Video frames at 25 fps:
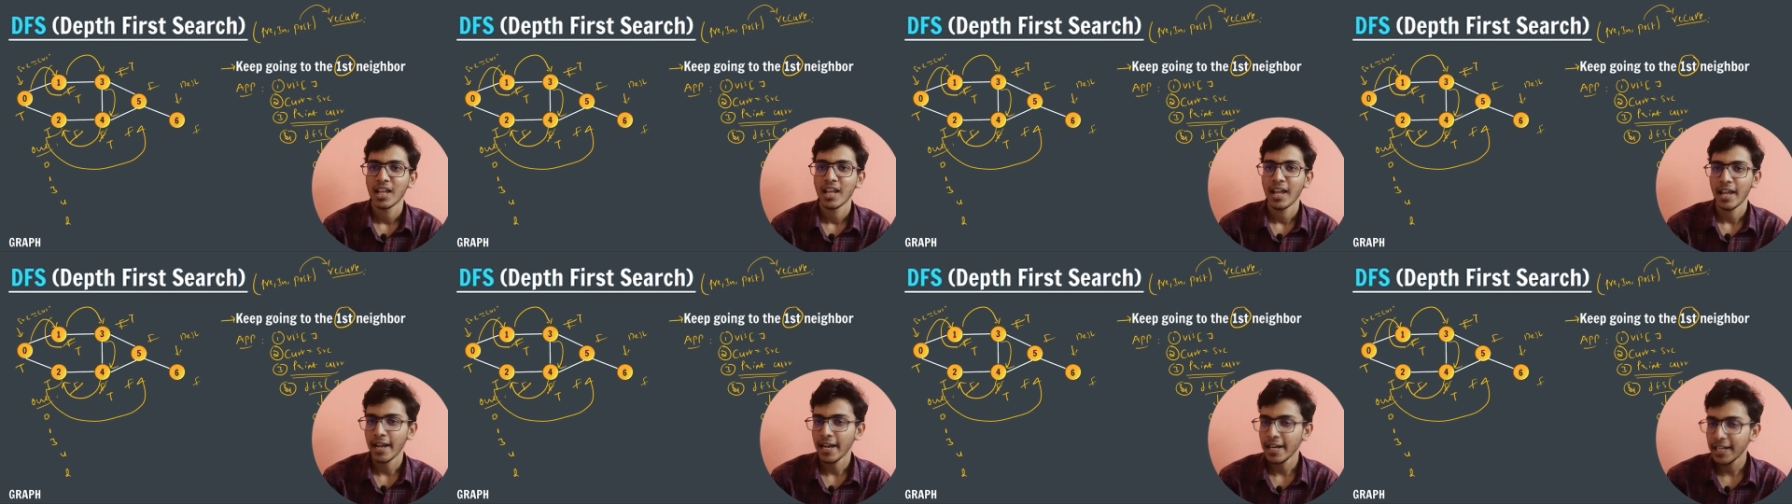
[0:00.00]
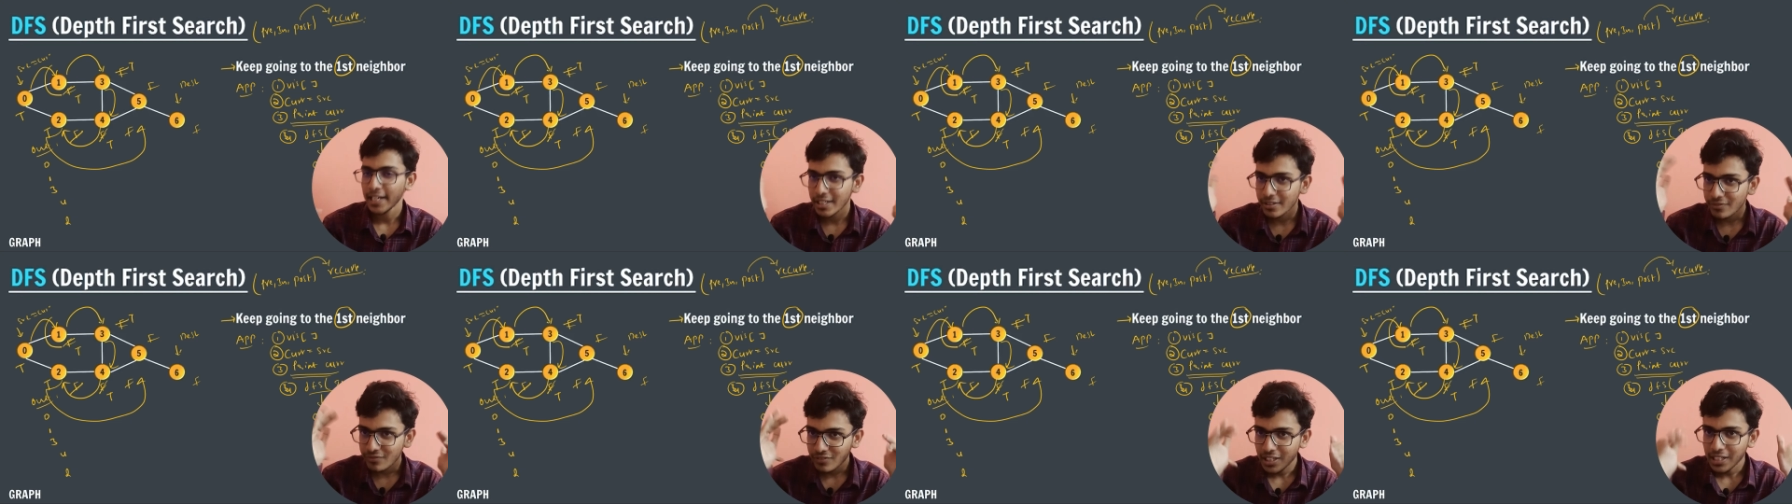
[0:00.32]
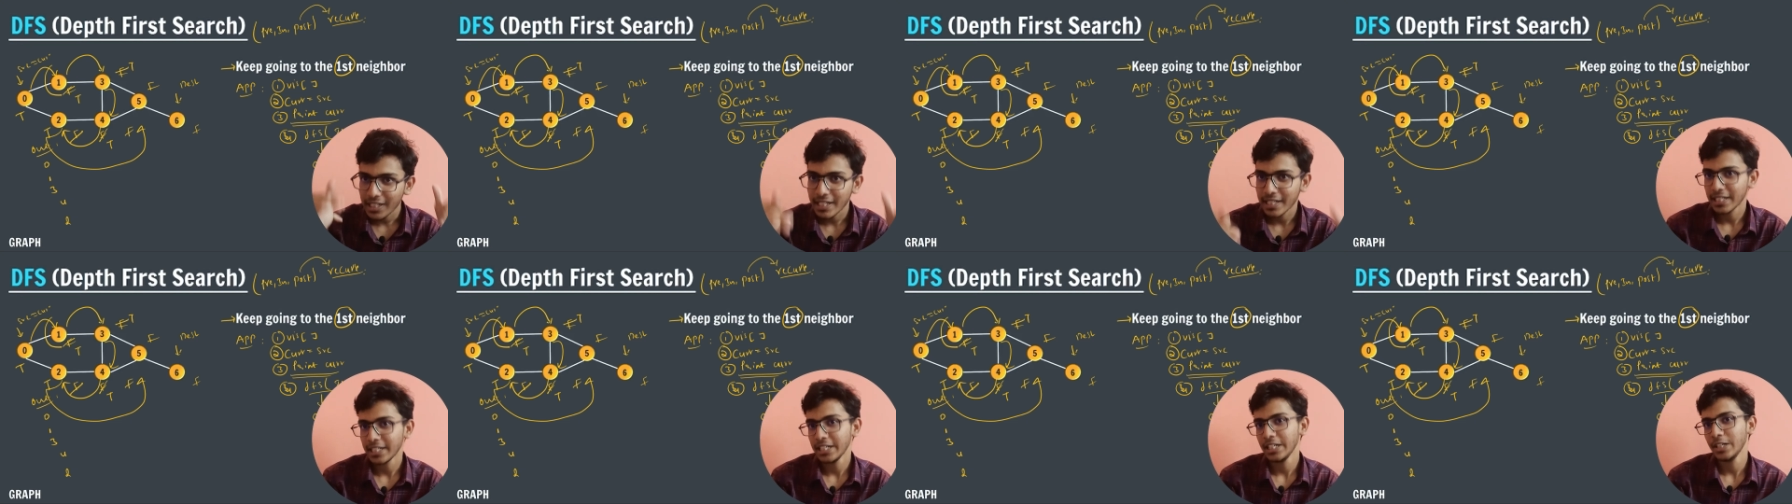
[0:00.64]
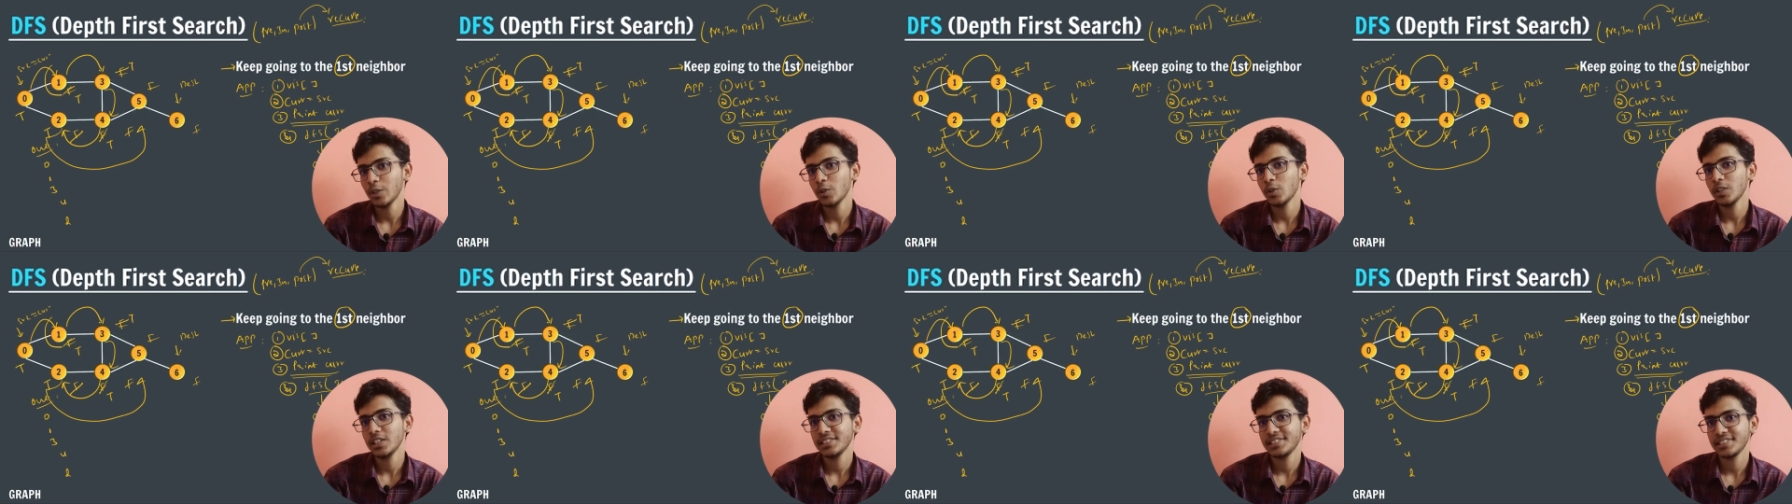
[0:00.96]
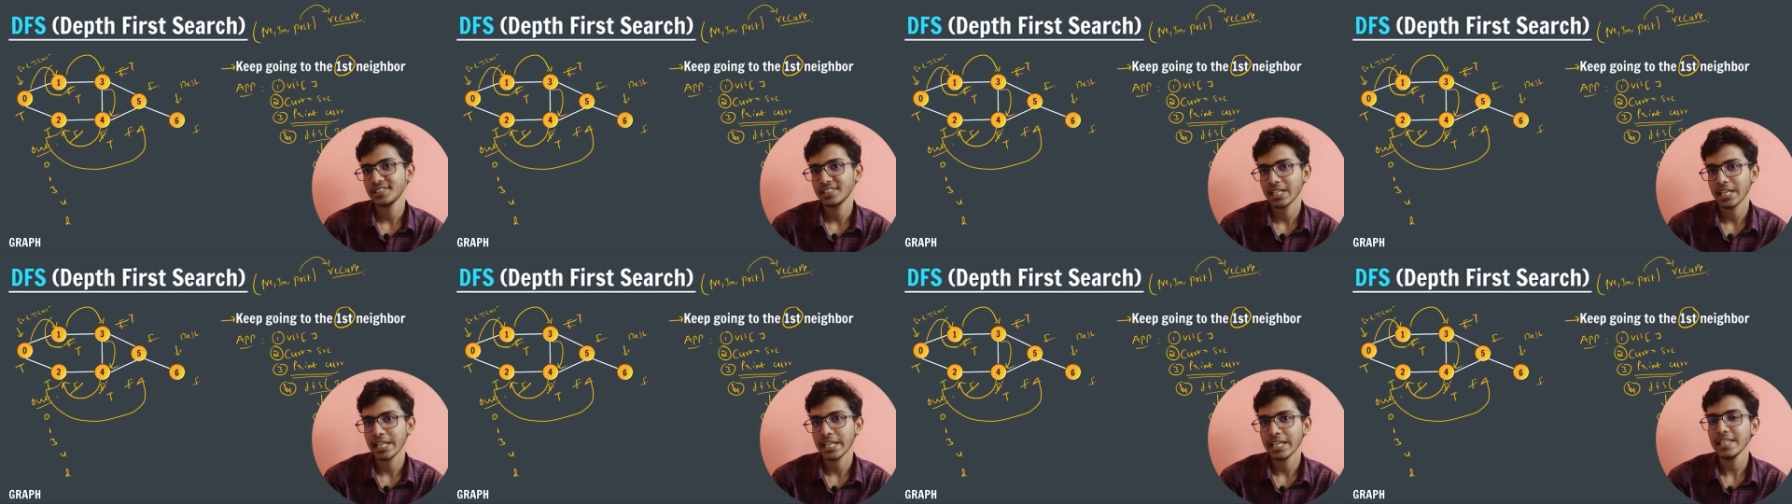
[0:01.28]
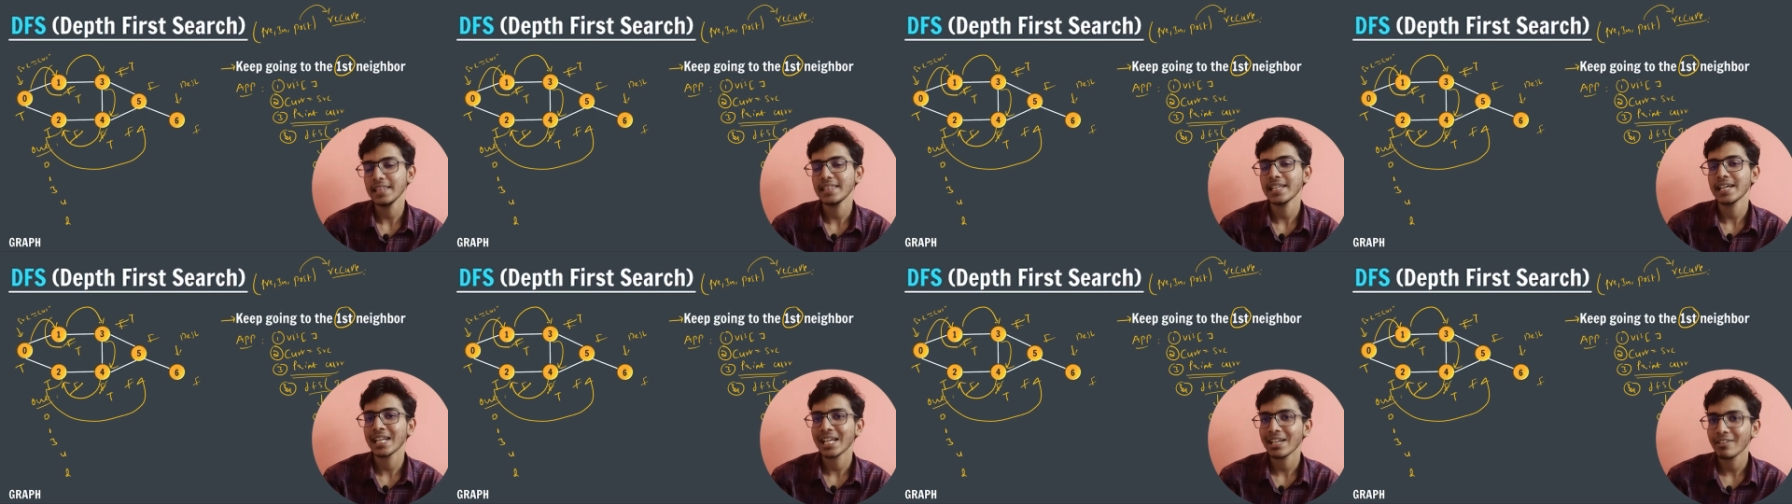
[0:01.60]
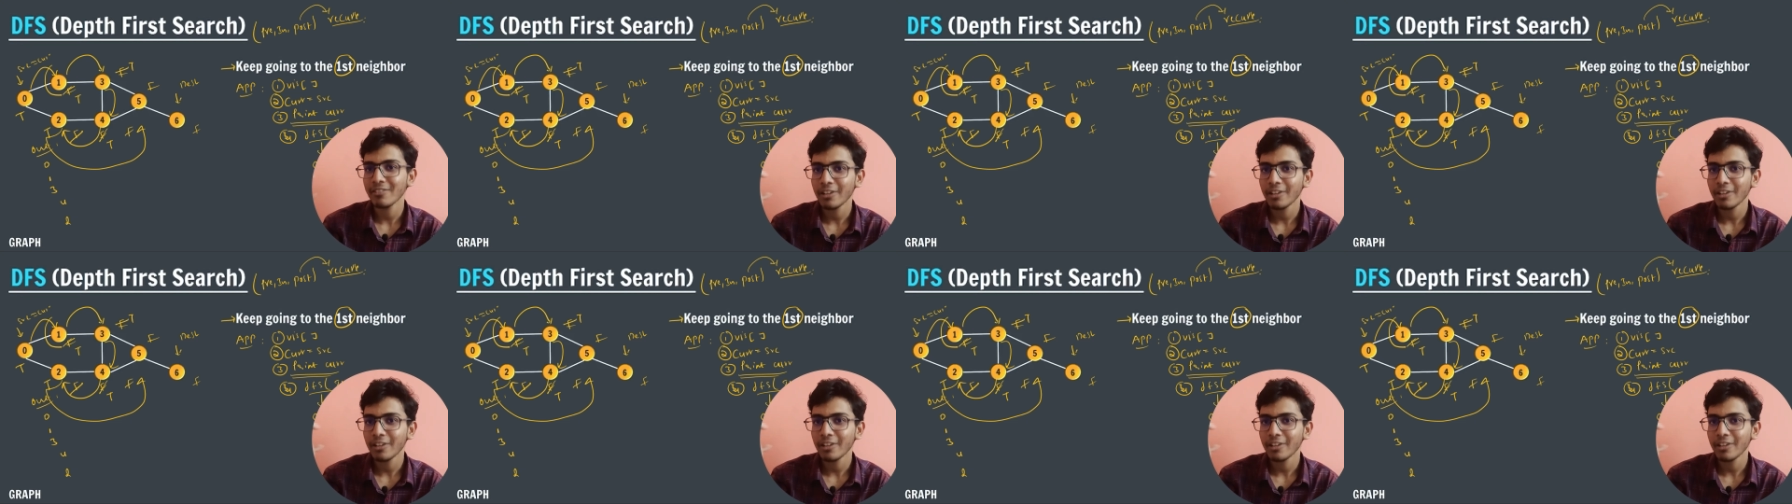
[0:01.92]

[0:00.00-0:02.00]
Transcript: and if the current node is 3, then I